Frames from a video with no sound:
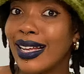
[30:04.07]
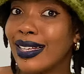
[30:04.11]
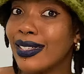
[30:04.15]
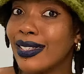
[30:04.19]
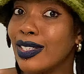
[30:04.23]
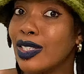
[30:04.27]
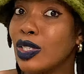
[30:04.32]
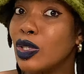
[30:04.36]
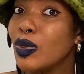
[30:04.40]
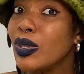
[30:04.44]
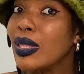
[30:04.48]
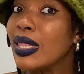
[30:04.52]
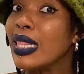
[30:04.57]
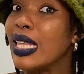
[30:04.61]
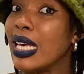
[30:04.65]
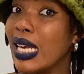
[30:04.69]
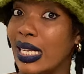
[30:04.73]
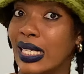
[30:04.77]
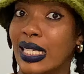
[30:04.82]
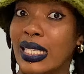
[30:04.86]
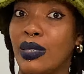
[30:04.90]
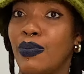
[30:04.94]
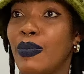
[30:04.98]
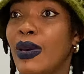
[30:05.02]
and let's do
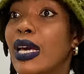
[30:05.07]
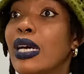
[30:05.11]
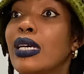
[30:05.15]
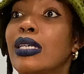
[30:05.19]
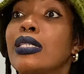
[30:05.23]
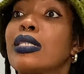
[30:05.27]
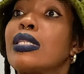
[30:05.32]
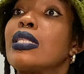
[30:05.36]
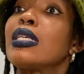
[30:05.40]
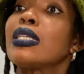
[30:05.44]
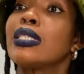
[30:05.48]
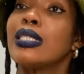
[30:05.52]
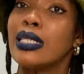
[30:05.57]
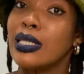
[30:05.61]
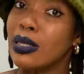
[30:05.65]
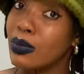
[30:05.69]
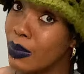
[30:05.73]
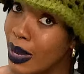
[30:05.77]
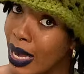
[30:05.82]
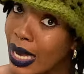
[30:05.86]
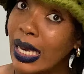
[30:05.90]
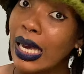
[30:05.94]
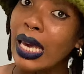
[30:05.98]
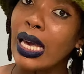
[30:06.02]
this, because this
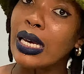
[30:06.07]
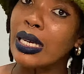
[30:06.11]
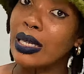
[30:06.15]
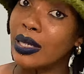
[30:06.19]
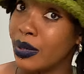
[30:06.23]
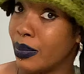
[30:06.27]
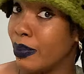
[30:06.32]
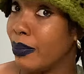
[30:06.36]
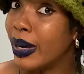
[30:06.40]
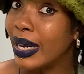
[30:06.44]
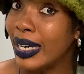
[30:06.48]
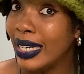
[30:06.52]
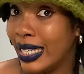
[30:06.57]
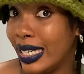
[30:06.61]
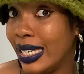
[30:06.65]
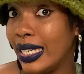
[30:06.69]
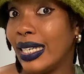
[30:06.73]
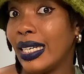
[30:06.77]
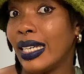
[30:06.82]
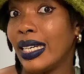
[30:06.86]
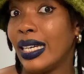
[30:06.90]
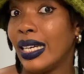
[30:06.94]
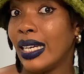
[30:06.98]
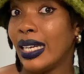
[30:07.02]
is making us
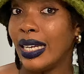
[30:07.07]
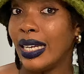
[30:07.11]
money.